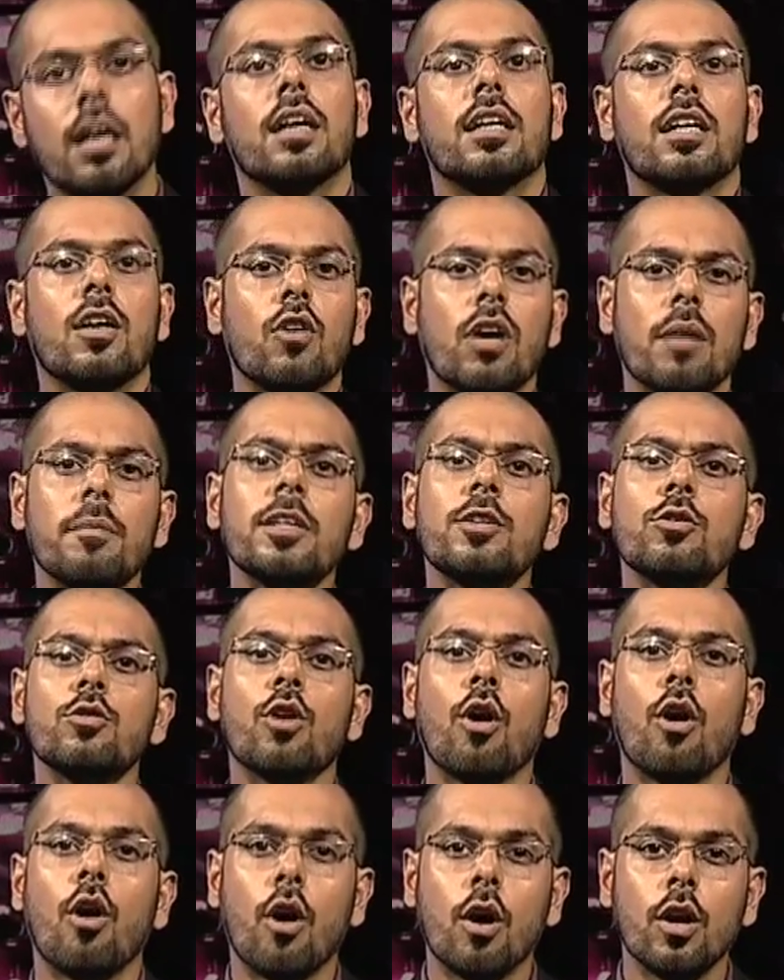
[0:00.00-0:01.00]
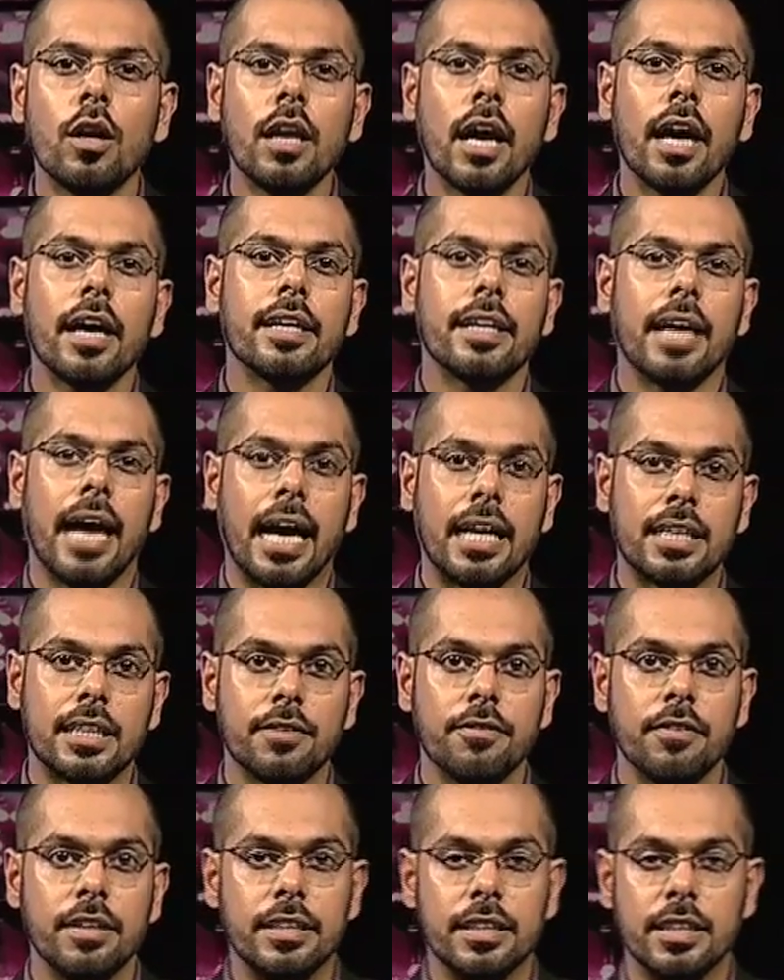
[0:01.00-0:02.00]
Now, coming to your online
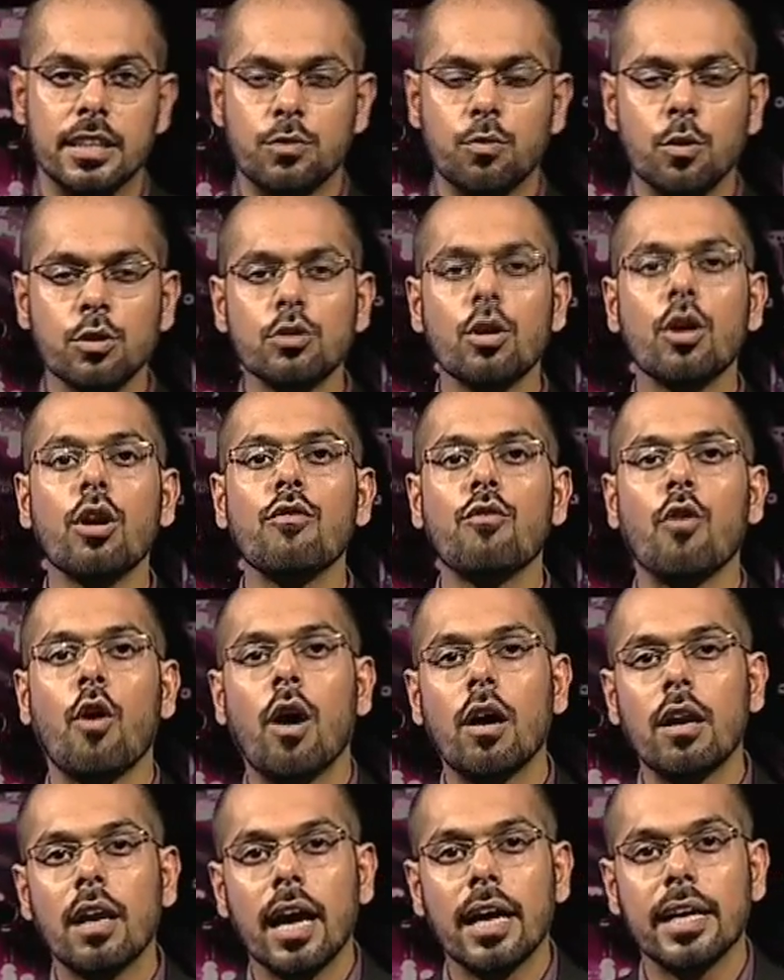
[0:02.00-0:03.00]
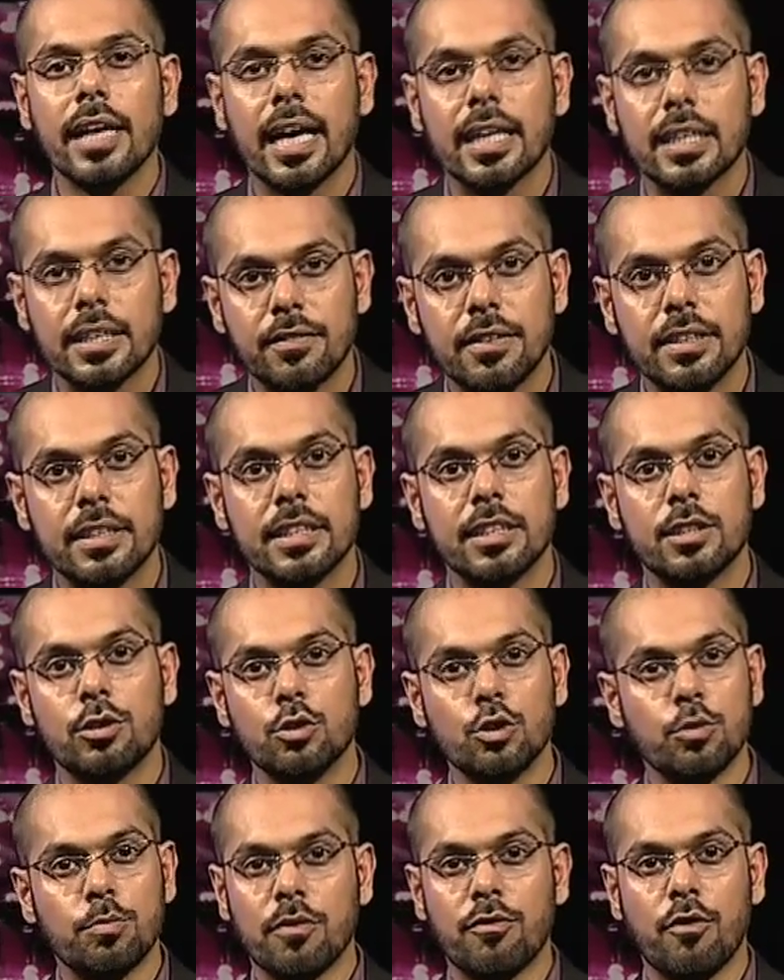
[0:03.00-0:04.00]
activities, what sort of online activities do
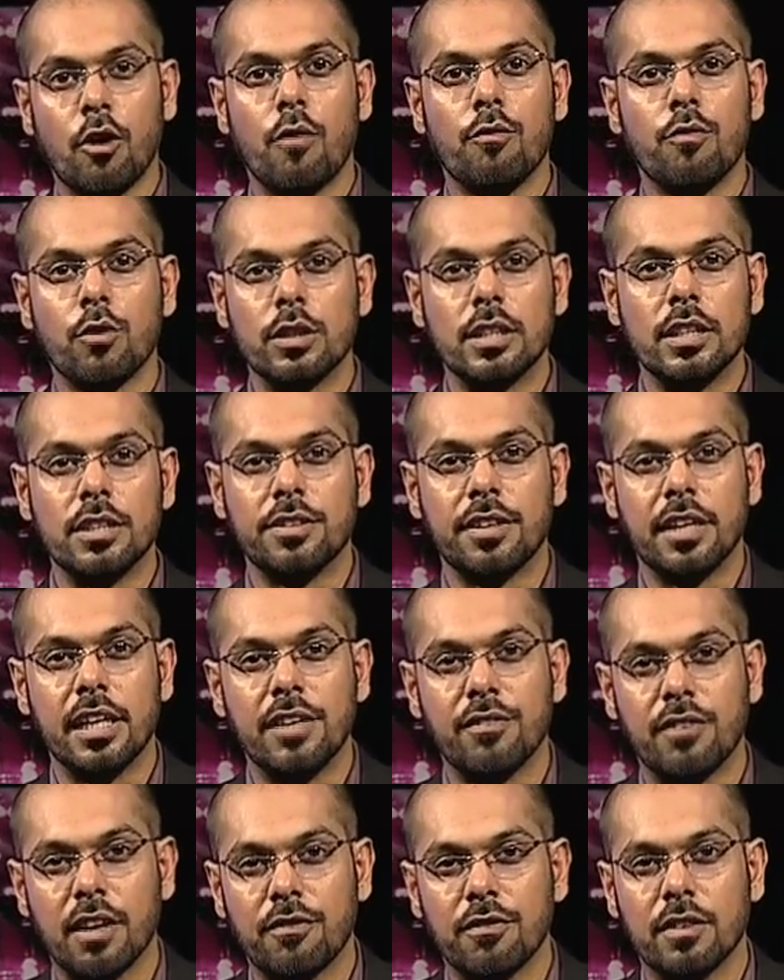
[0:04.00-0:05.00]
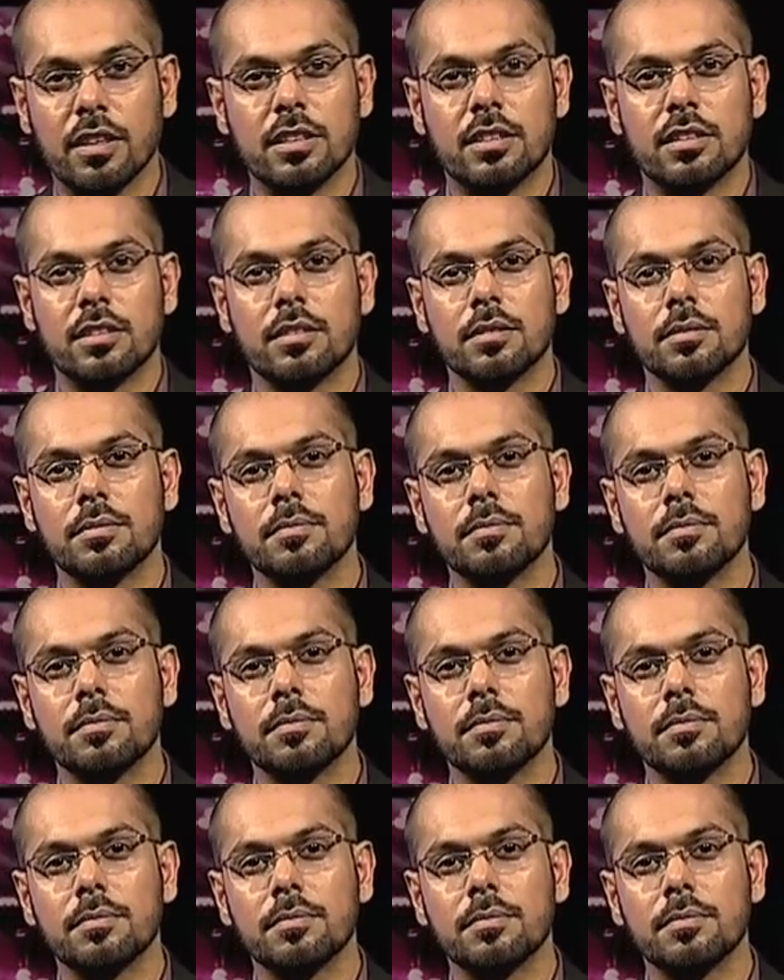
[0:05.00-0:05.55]
you perform for these relief efforts?